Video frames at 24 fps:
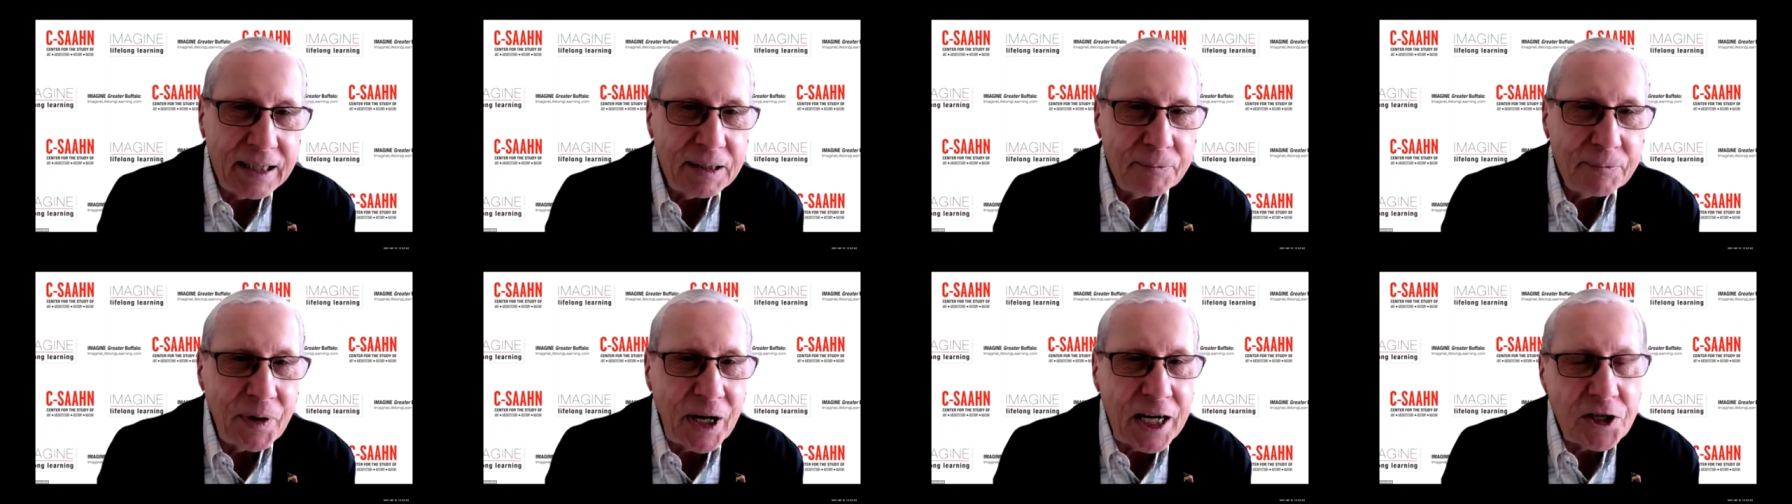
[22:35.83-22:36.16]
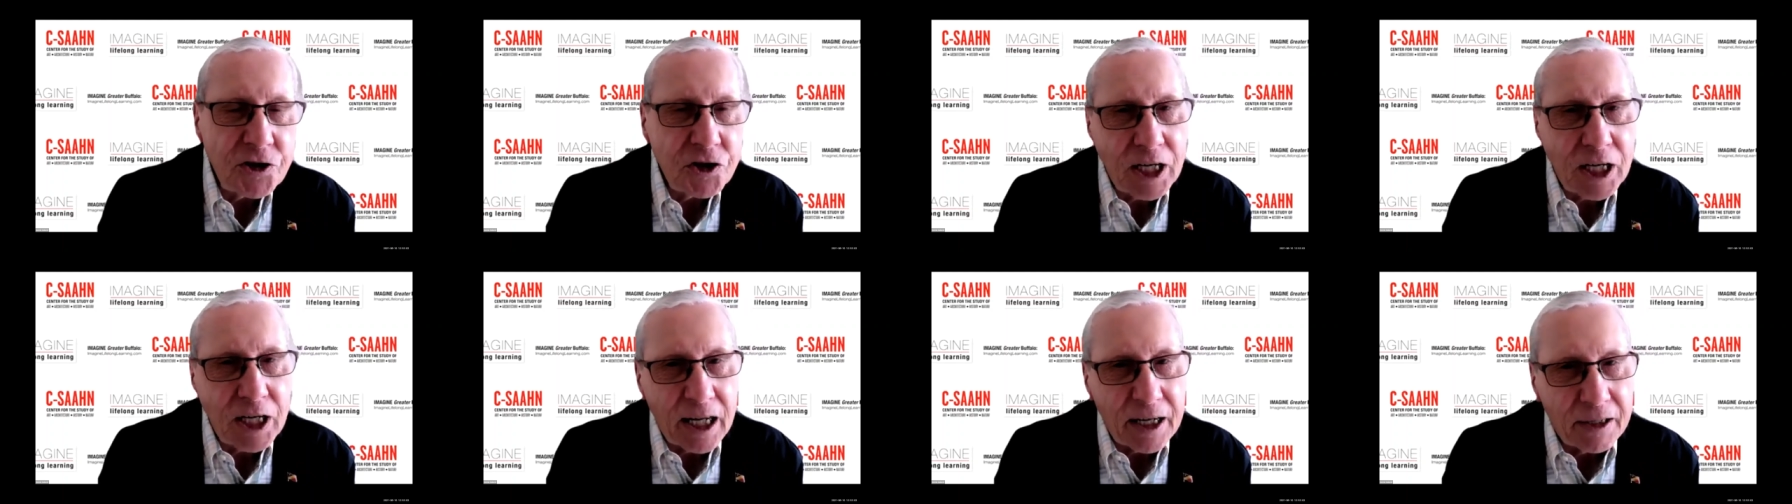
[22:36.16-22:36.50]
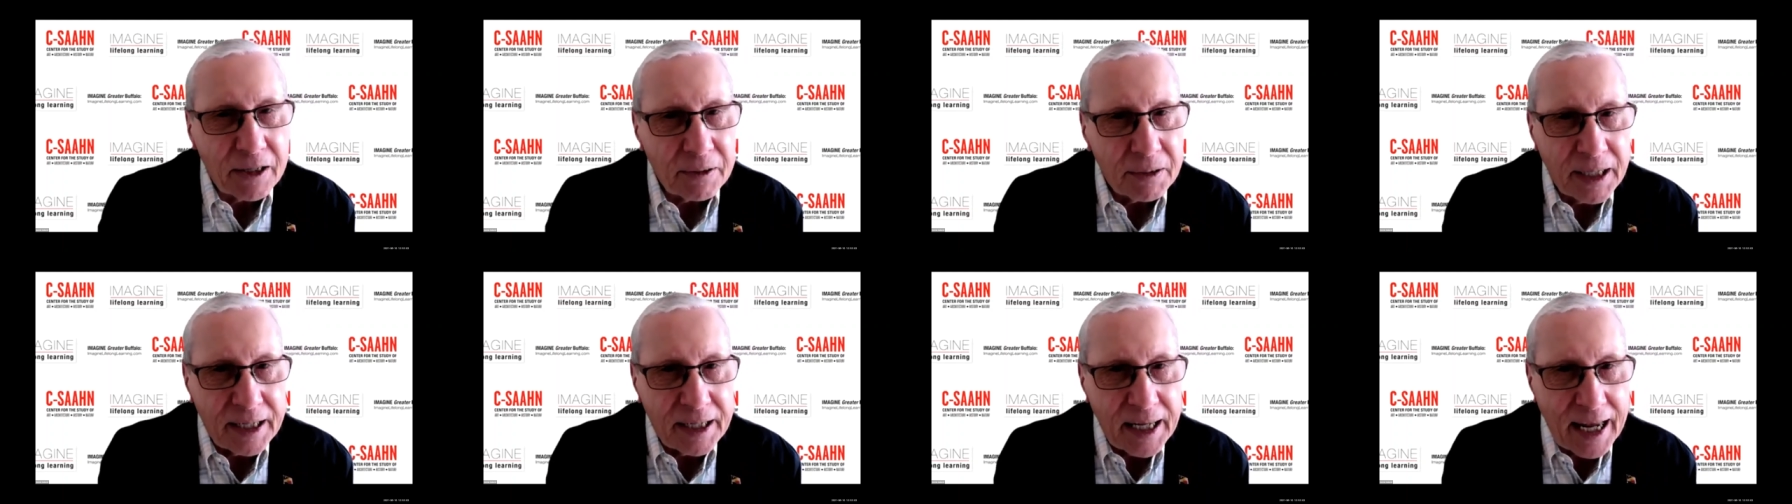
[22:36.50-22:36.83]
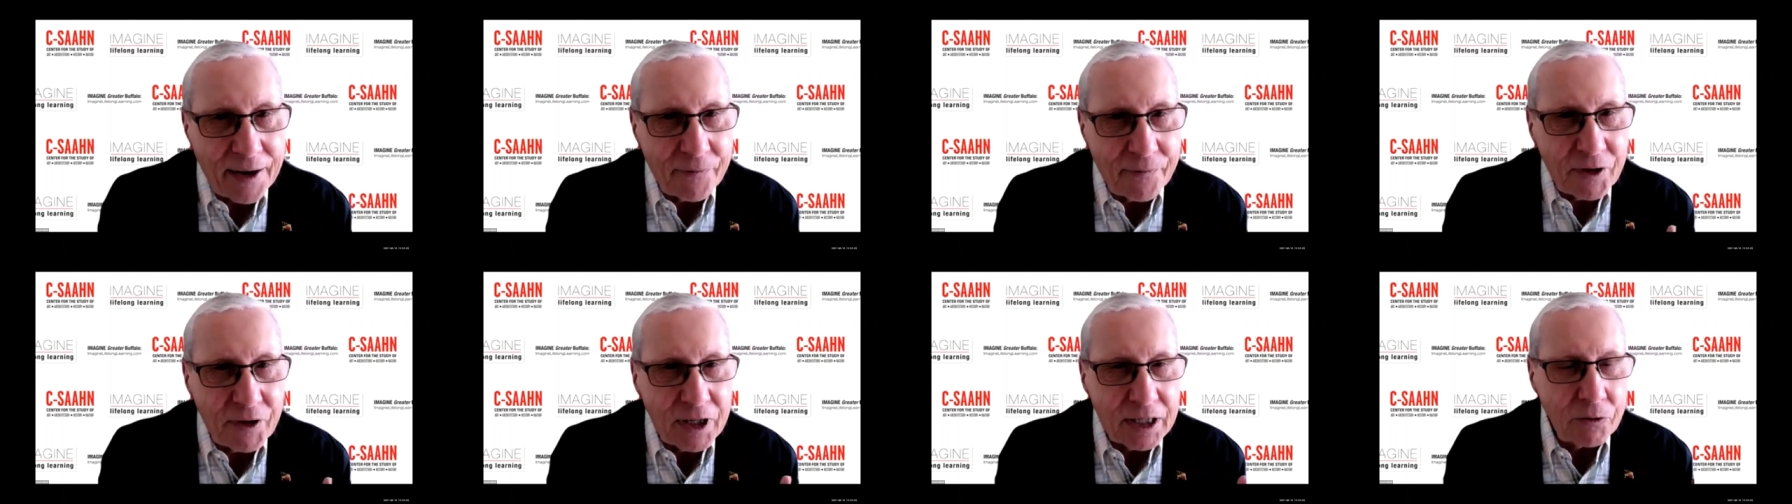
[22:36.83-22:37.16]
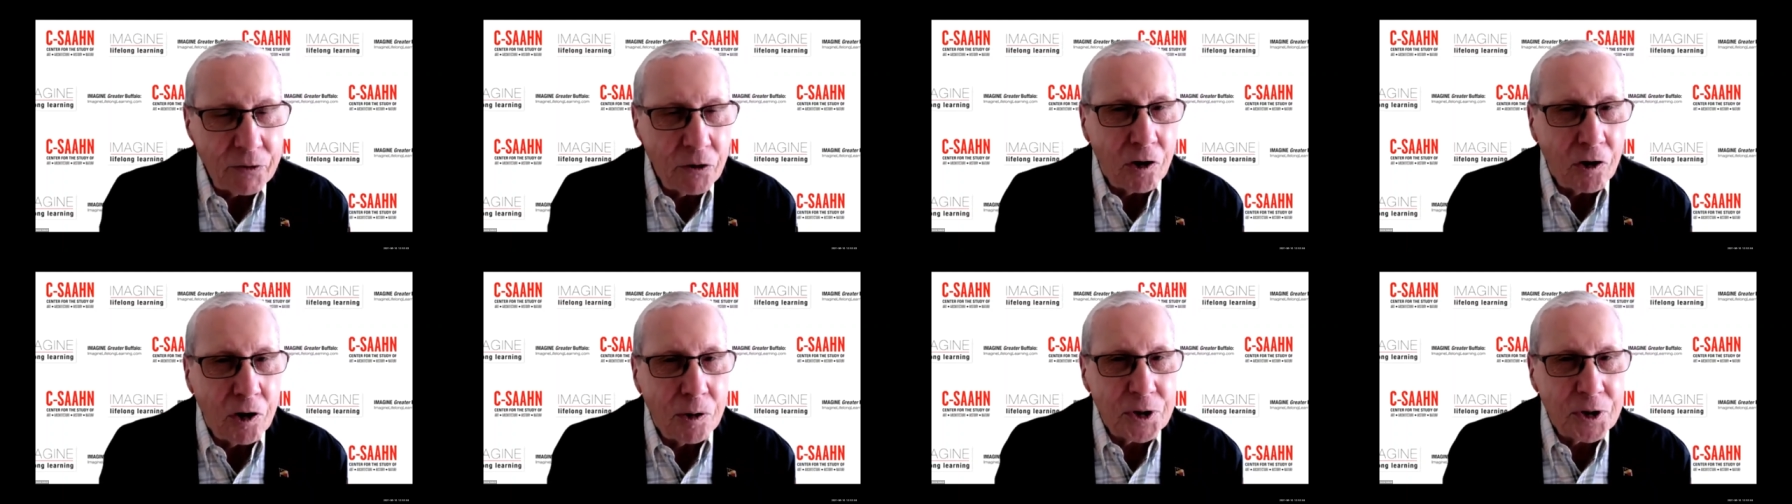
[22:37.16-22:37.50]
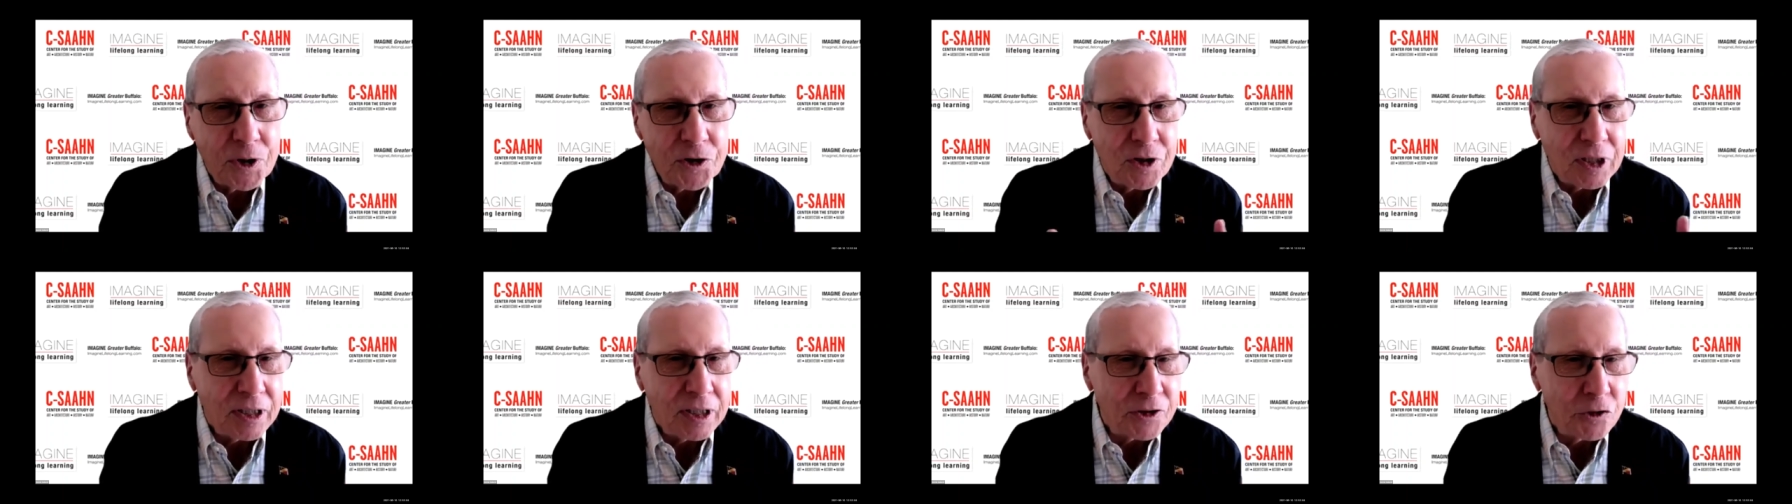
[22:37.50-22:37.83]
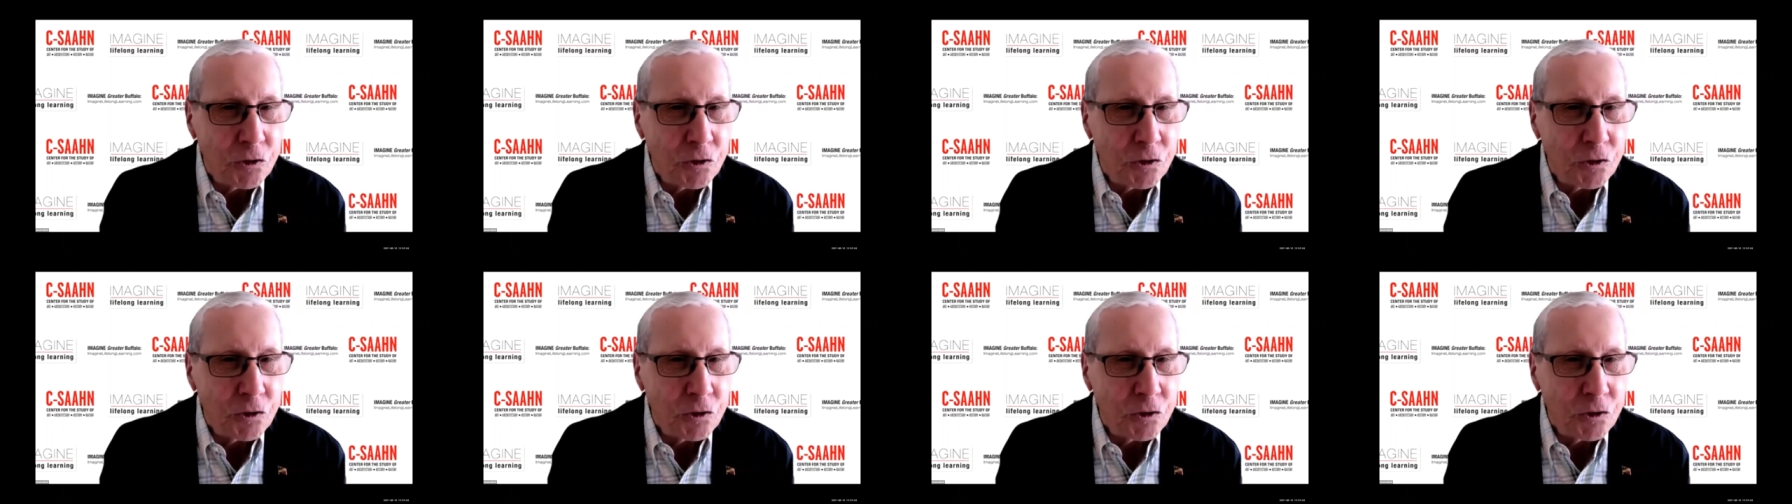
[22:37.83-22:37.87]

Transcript: based on having almost a